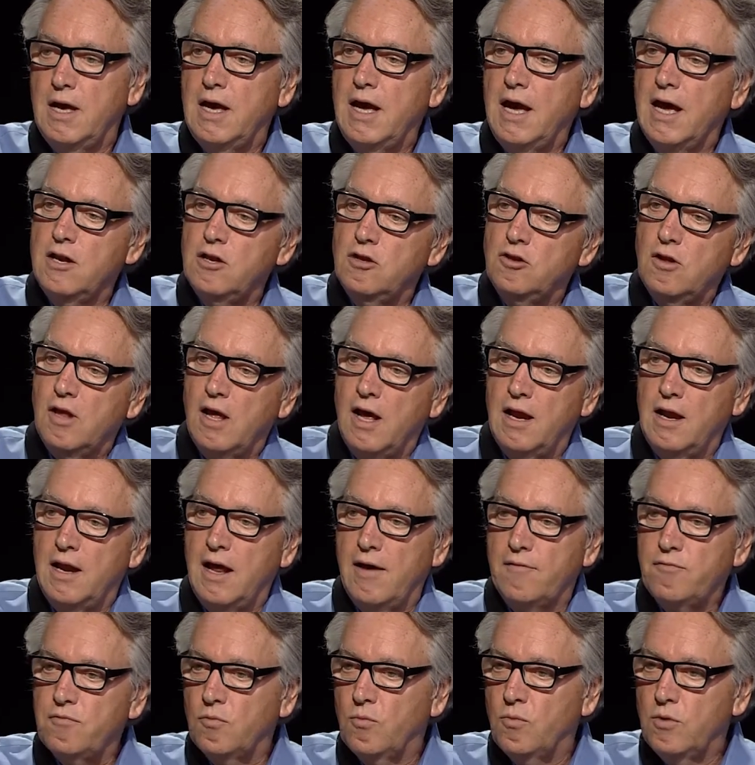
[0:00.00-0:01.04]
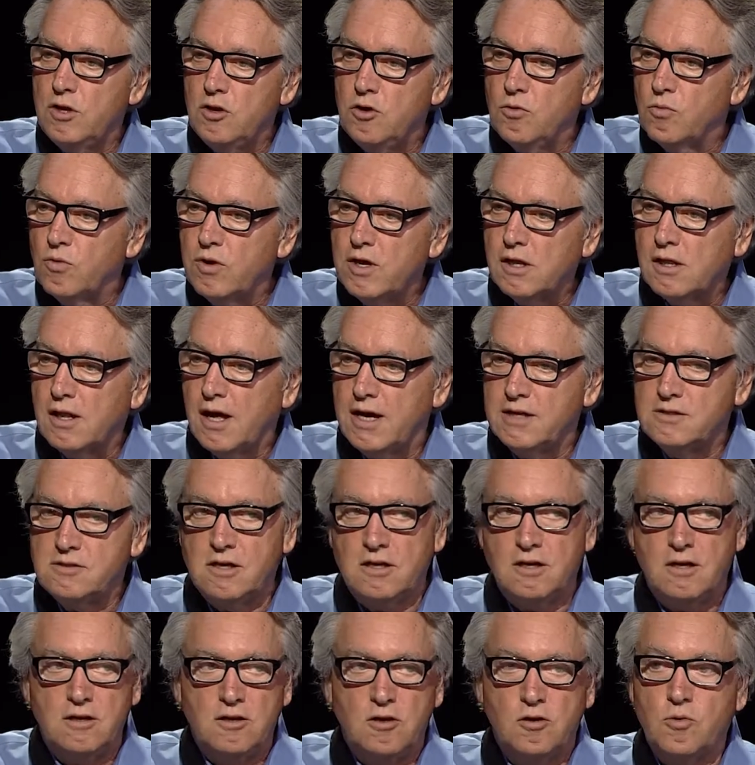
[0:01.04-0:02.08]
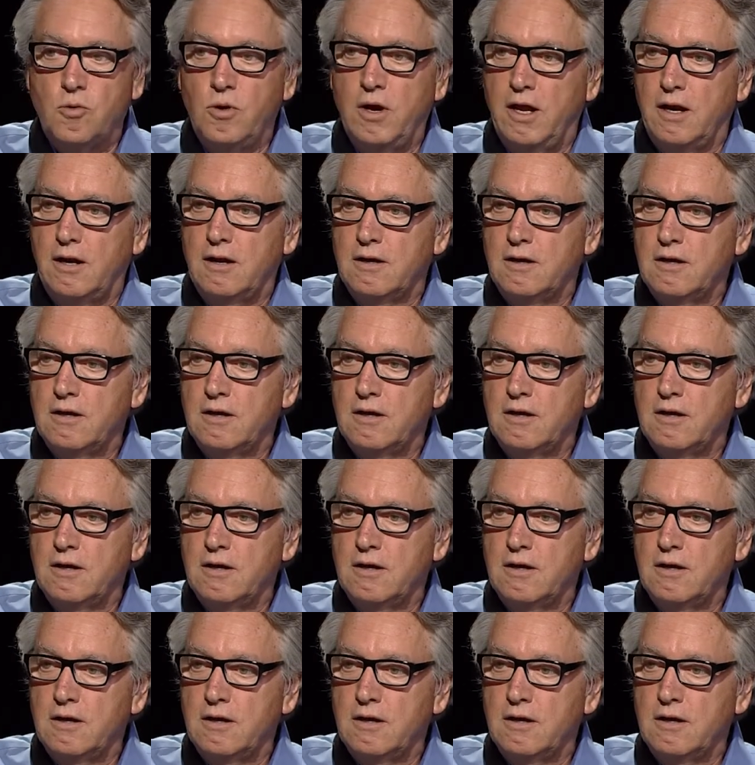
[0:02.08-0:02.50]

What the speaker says: And after when you realize it, you quit.